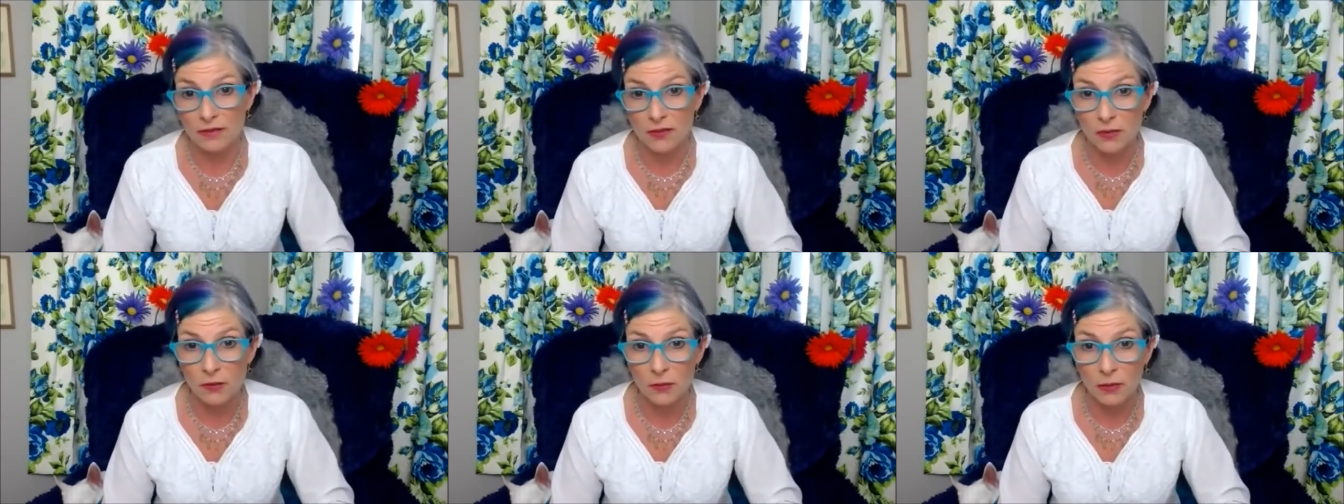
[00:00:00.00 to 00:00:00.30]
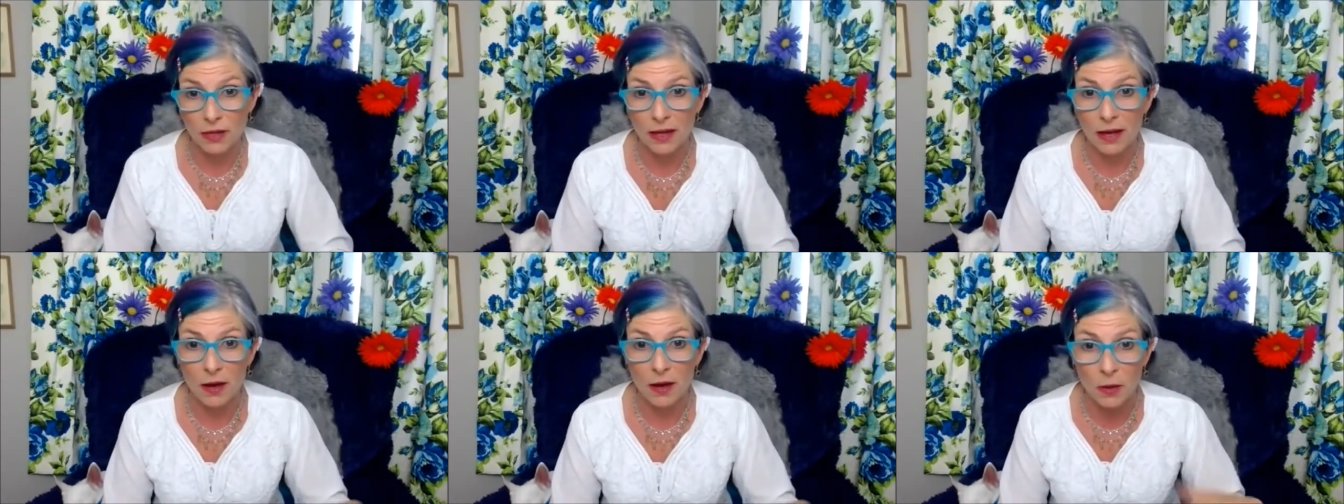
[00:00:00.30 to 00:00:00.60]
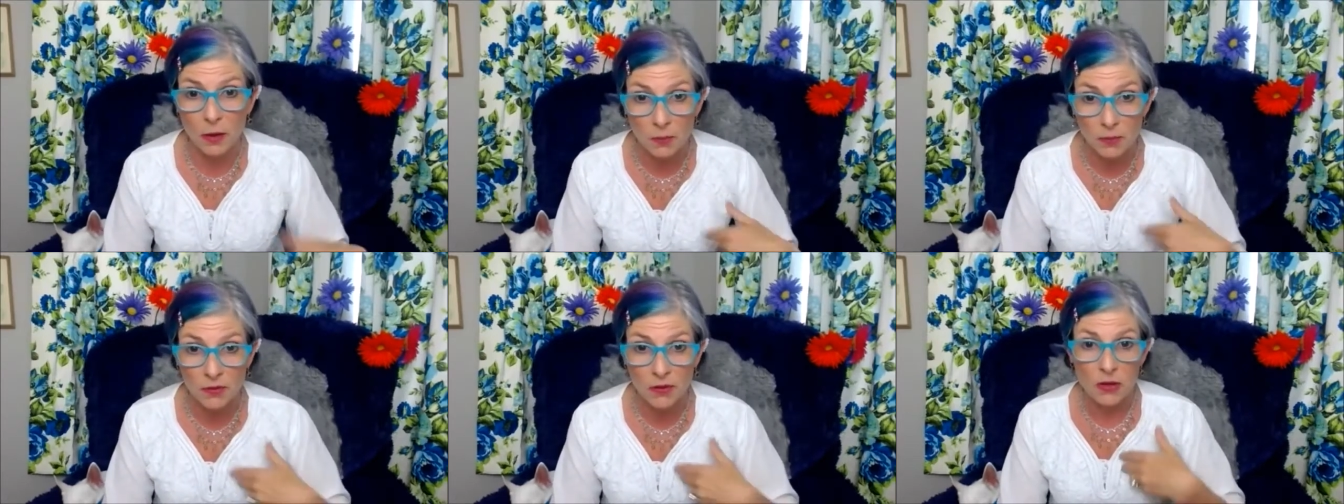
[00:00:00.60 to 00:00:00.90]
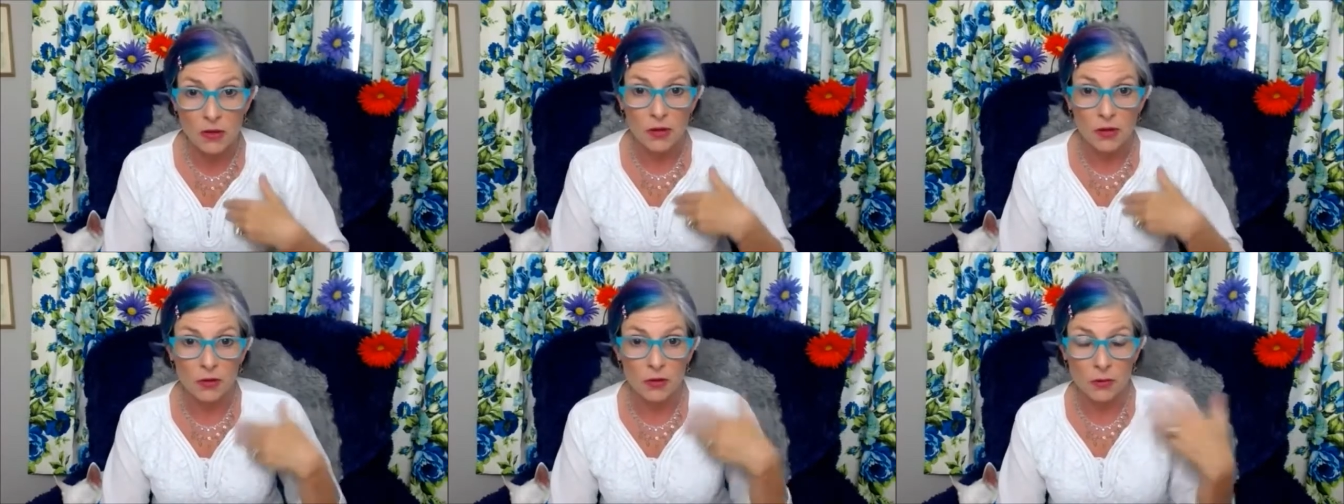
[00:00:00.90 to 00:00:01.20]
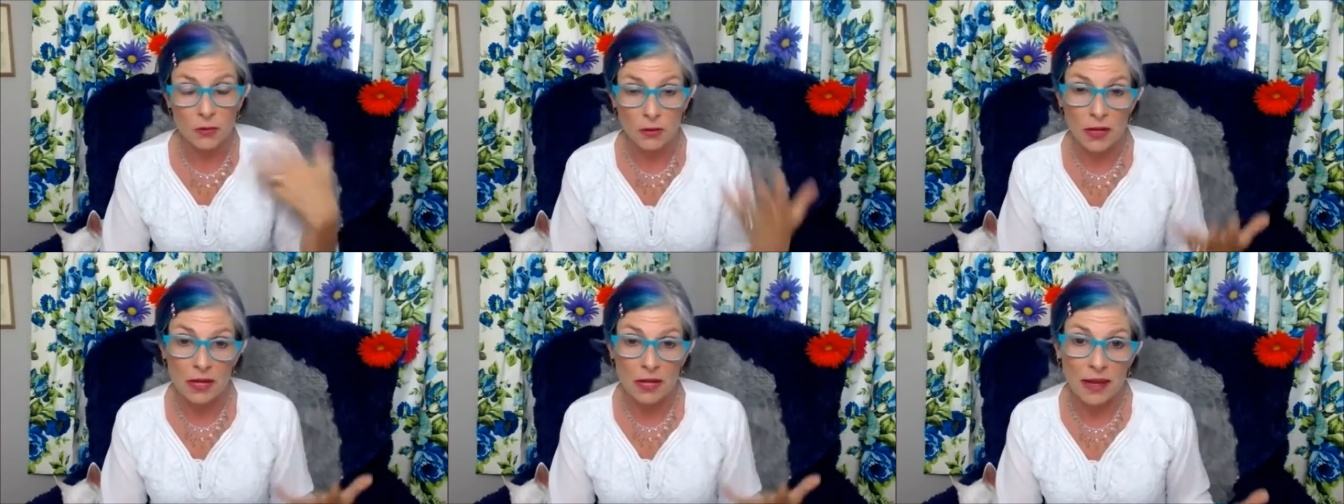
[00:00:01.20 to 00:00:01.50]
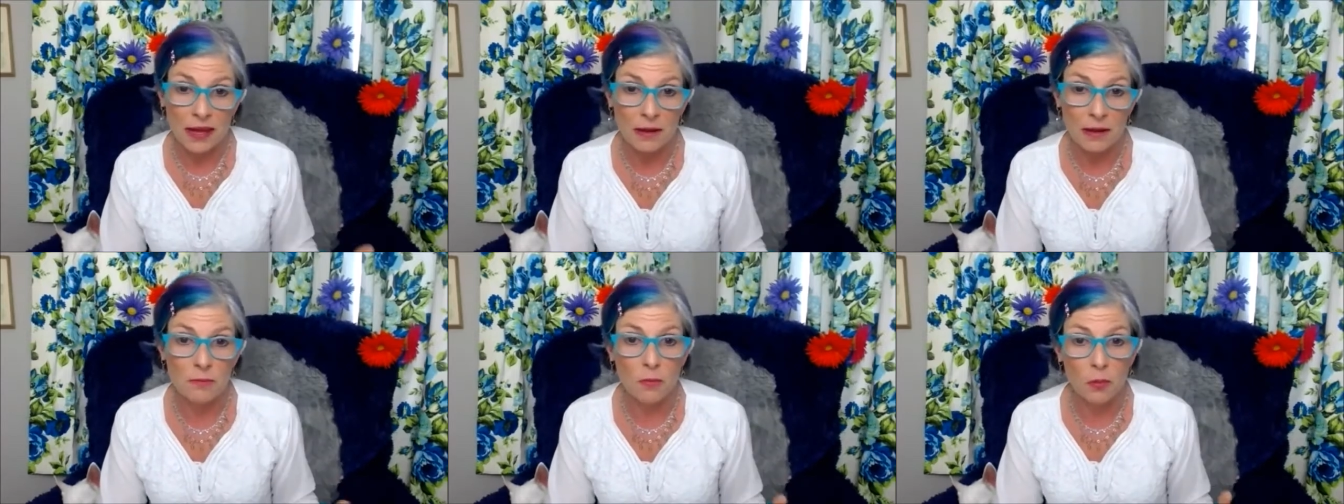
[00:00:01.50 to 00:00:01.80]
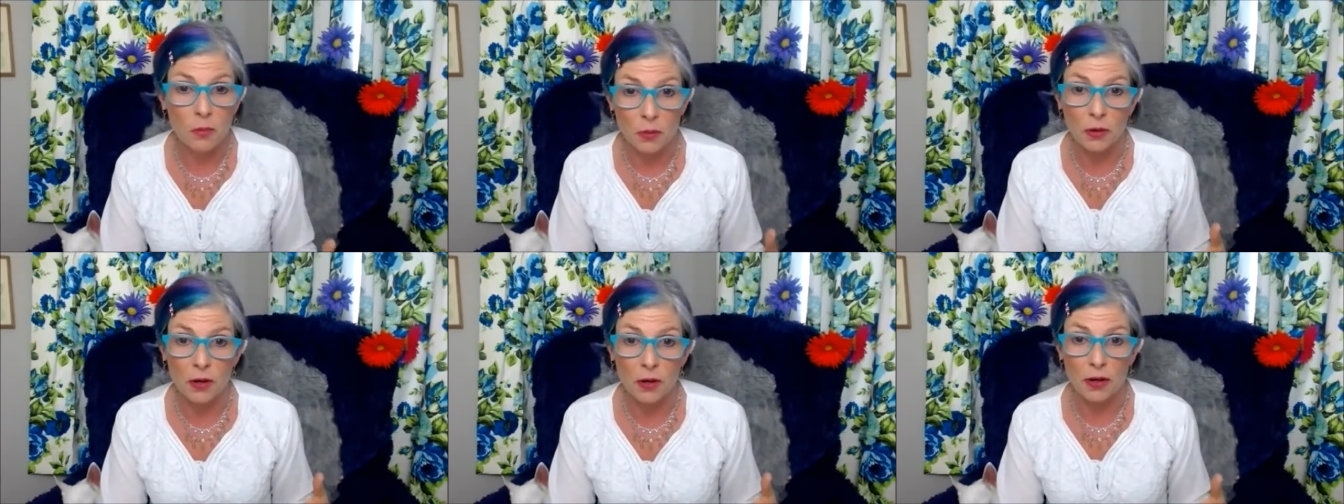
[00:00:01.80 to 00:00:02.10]
So it helps create
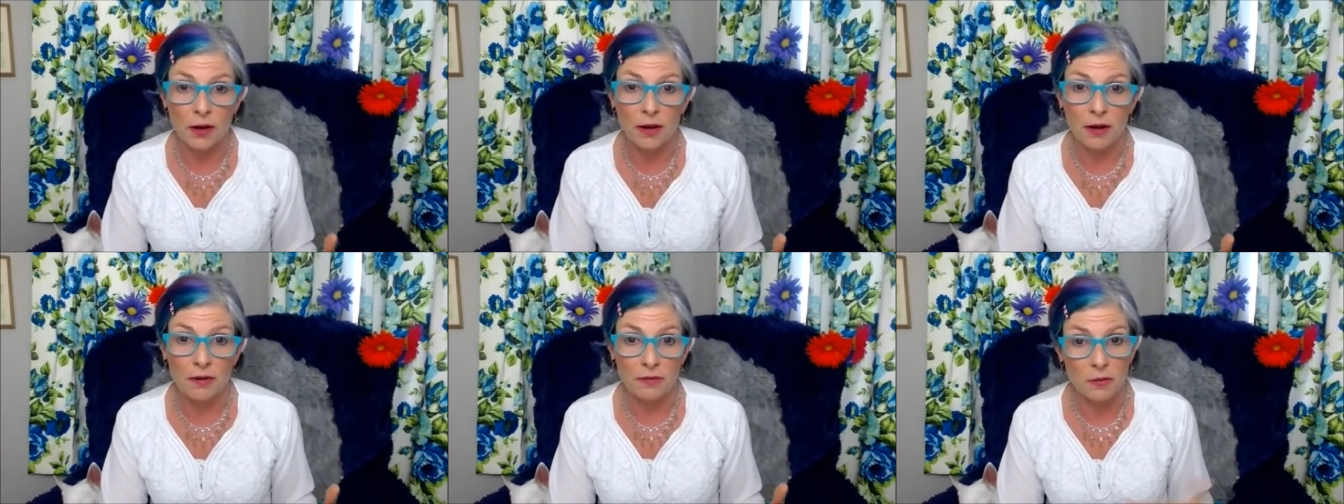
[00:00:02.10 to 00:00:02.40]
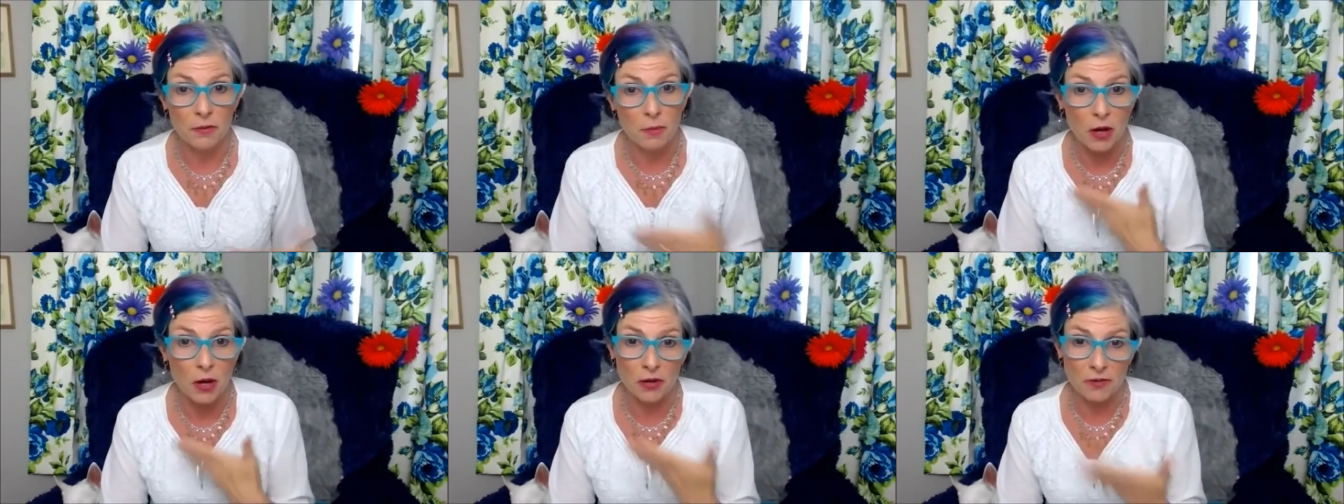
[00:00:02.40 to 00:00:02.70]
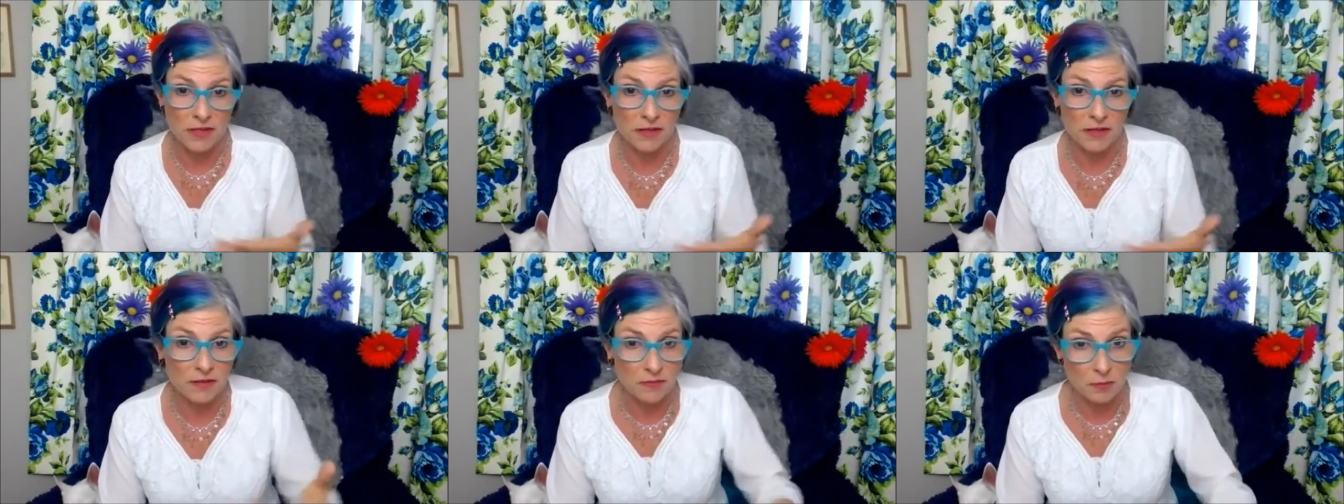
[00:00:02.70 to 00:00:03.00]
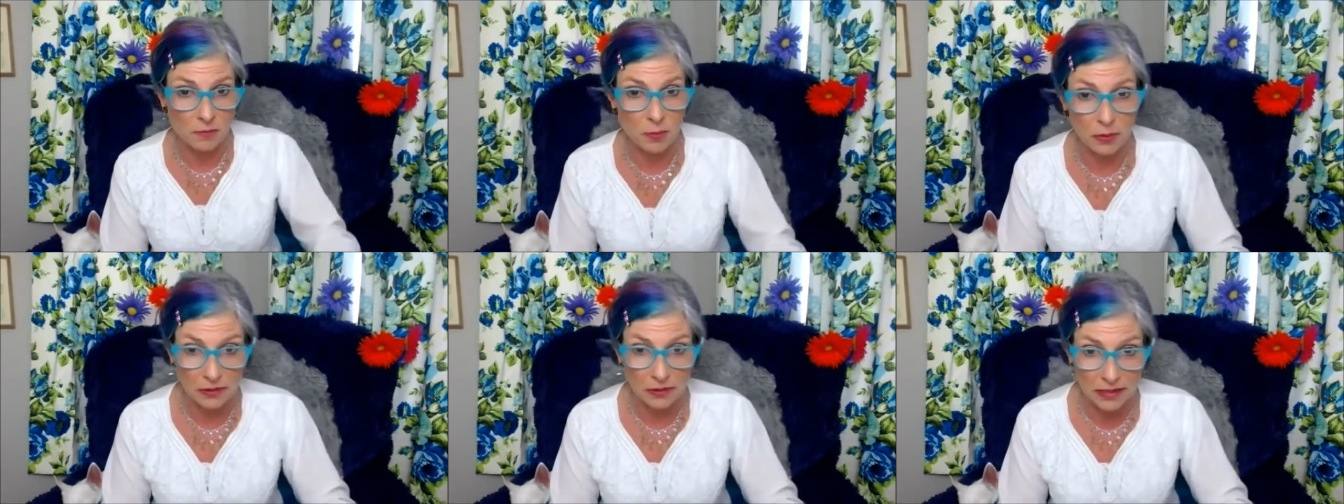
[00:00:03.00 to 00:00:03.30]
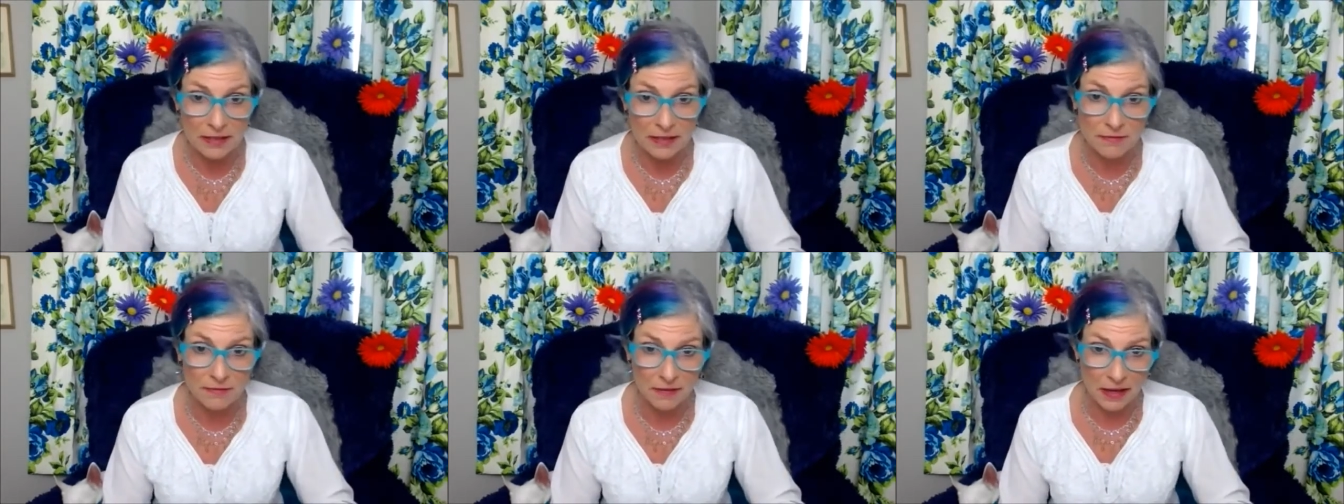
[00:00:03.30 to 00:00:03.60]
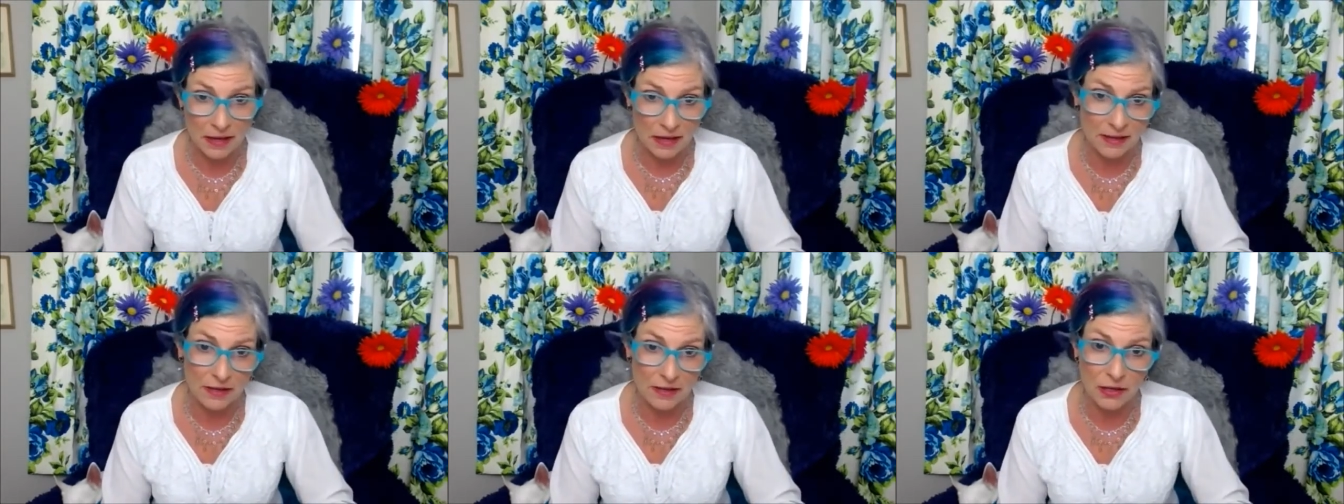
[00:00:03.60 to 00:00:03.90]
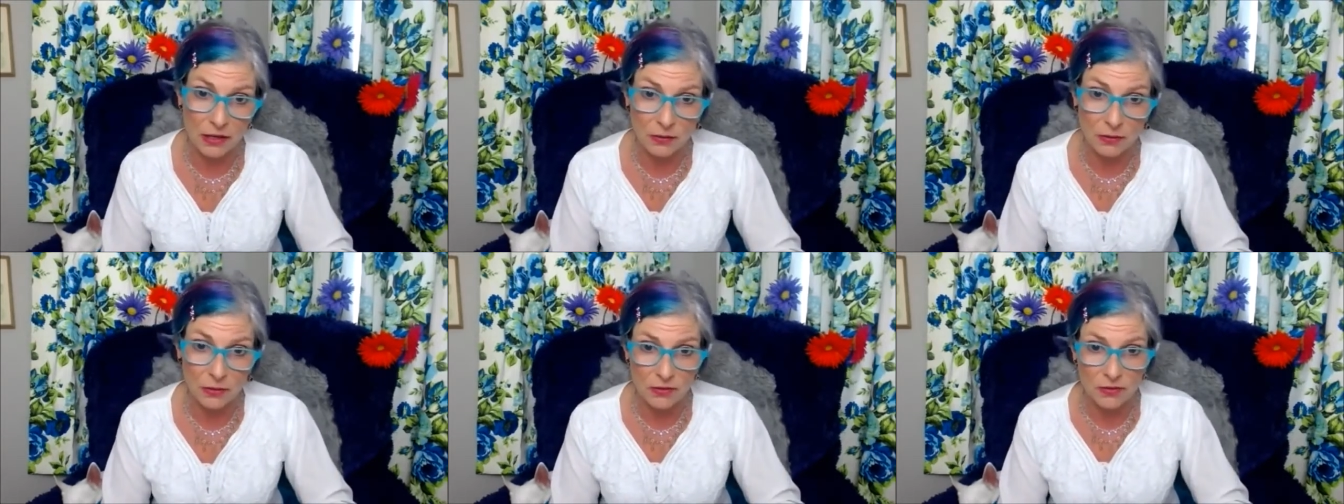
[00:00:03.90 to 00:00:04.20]
more of a positive belief in
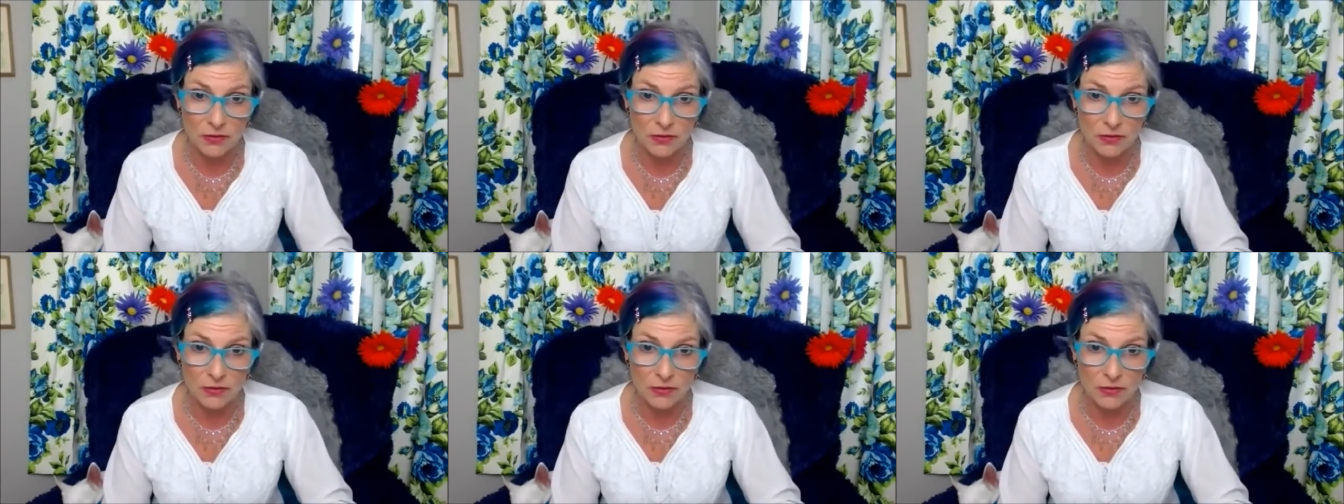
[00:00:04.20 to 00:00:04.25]
you.